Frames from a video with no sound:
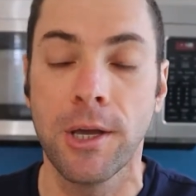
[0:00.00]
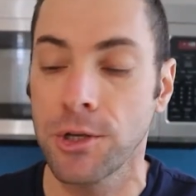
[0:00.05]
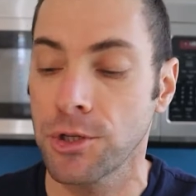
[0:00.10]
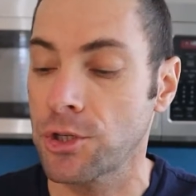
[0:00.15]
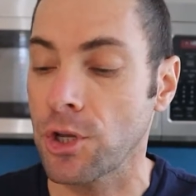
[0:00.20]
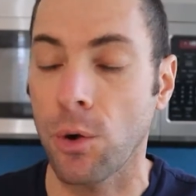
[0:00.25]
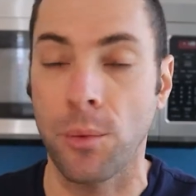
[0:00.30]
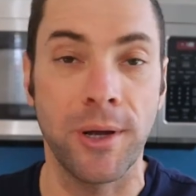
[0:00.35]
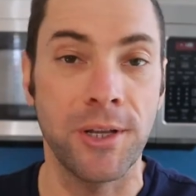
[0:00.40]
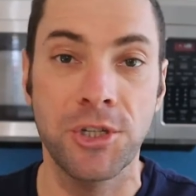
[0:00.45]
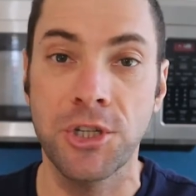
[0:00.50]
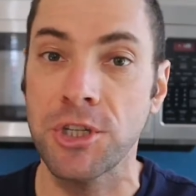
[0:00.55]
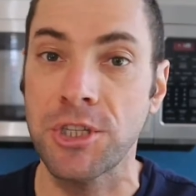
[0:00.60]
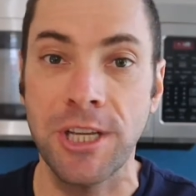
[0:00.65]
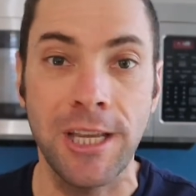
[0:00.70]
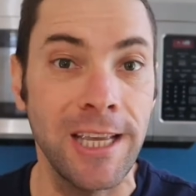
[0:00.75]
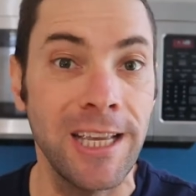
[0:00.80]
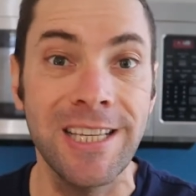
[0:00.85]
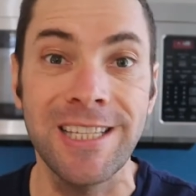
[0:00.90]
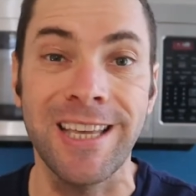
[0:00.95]
So it's just
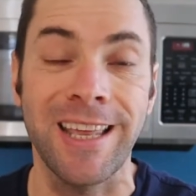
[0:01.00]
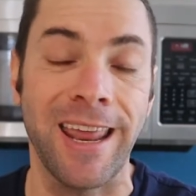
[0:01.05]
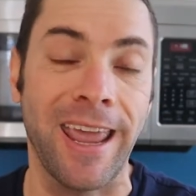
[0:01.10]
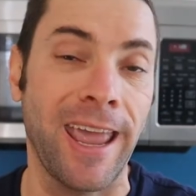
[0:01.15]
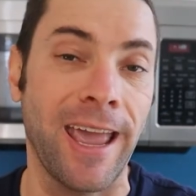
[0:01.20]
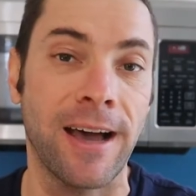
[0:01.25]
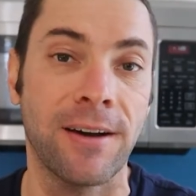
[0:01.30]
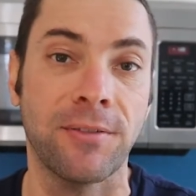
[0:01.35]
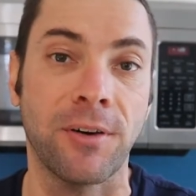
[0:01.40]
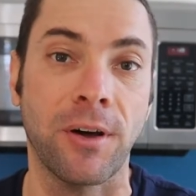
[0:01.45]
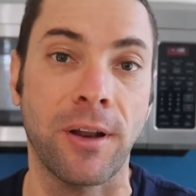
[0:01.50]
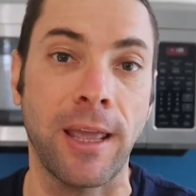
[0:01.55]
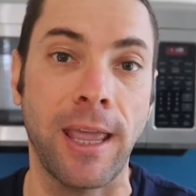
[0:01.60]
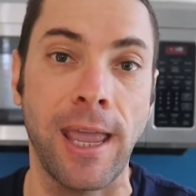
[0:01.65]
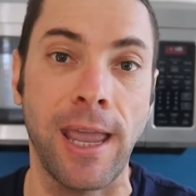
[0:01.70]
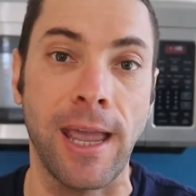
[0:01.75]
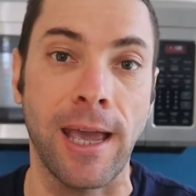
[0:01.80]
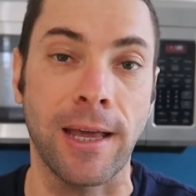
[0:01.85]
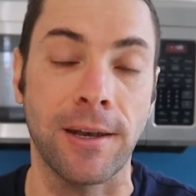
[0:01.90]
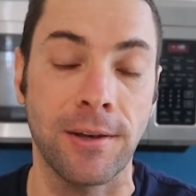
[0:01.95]
easy to have on
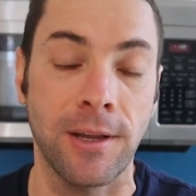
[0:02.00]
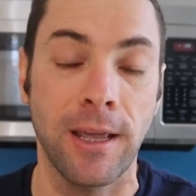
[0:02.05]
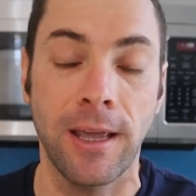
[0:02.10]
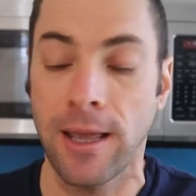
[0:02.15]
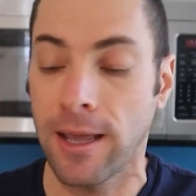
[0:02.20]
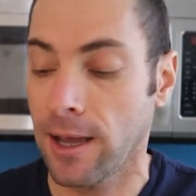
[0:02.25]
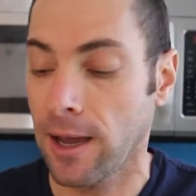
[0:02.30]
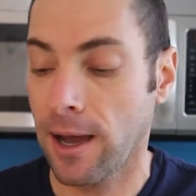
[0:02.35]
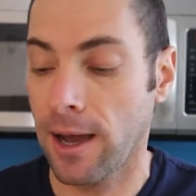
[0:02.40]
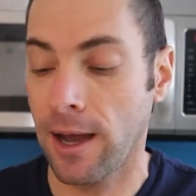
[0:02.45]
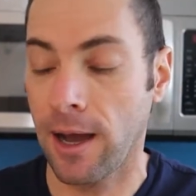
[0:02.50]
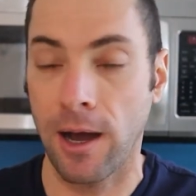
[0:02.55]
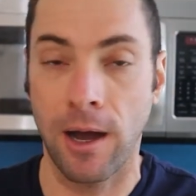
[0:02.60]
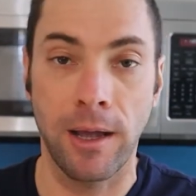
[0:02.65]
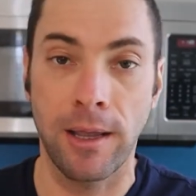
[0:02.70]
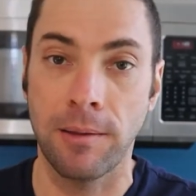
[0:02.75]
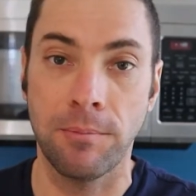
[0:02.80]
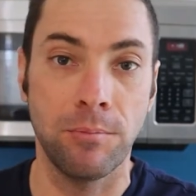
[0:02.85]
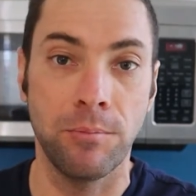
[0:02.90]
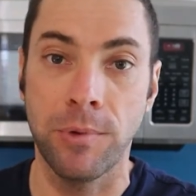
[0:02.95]
hand.
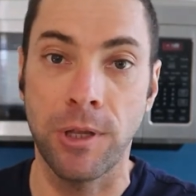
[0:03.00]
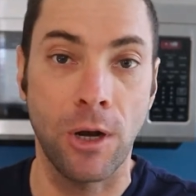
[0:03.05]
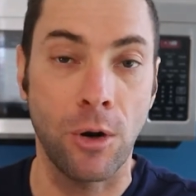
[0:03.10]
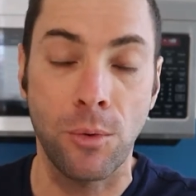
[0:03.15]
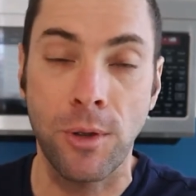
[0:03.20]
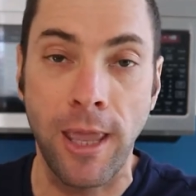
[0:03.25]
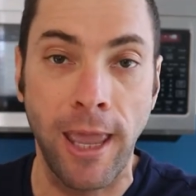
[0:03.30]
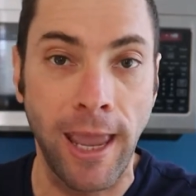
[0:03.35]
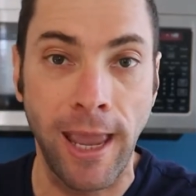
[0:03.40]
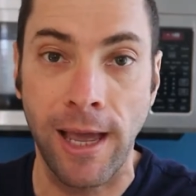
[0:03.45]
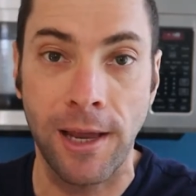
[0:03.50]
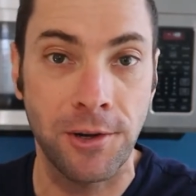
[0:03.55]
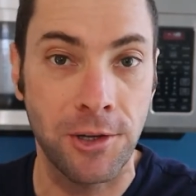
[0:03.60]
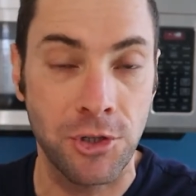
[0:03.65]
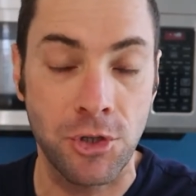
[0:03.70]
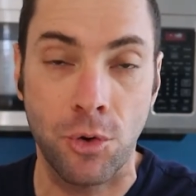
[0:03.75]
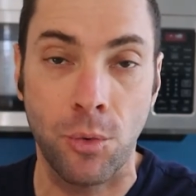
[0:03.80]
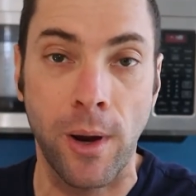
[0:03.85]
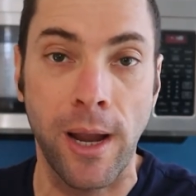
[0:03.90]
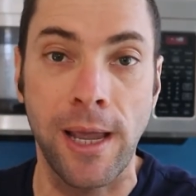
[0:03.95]
Canned
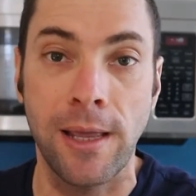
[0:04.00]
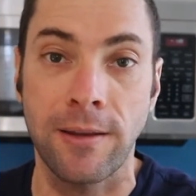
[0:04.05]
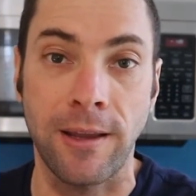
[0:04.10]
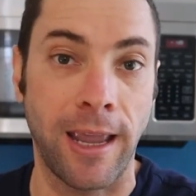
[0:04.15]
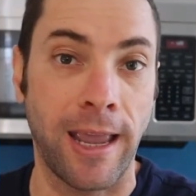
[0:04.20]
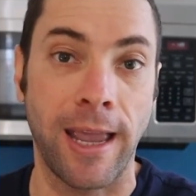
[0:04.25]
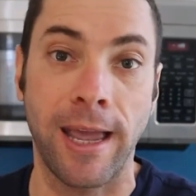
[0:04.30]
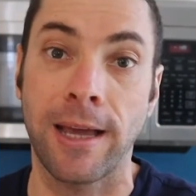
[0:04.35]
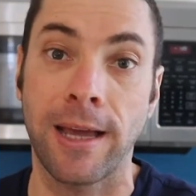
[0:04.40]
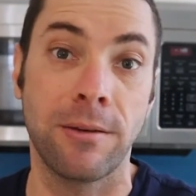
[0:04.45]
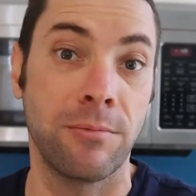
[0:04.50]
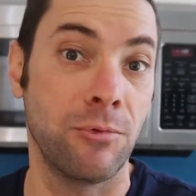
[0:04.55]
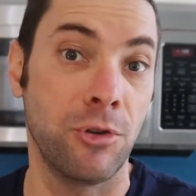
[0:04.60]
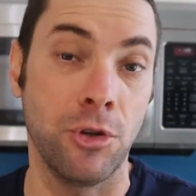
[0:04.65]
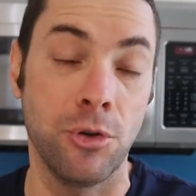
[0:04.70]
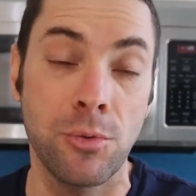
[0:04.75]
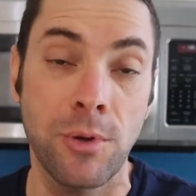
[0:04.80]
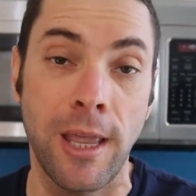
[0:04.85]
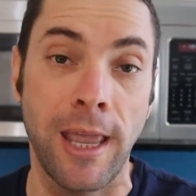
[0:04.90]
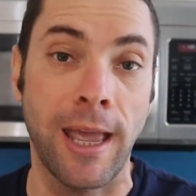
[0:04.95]
is great, and
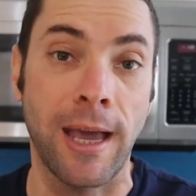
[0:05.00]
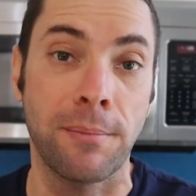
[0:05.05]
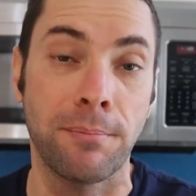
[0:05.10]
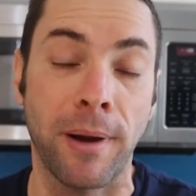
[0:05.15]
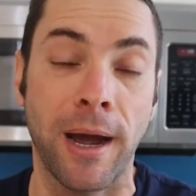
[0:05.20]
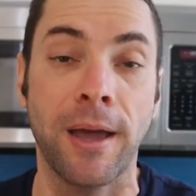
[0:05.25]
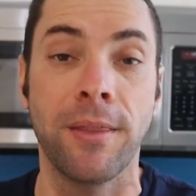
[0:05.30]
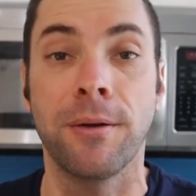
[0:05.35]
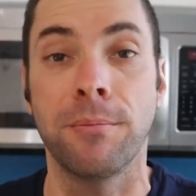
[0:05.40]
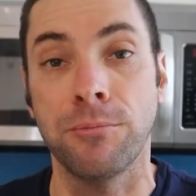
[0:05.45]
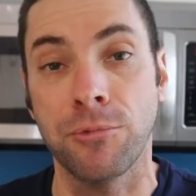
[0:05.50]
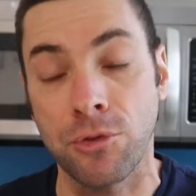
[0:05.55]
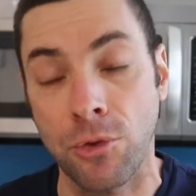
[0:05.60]
you can buy them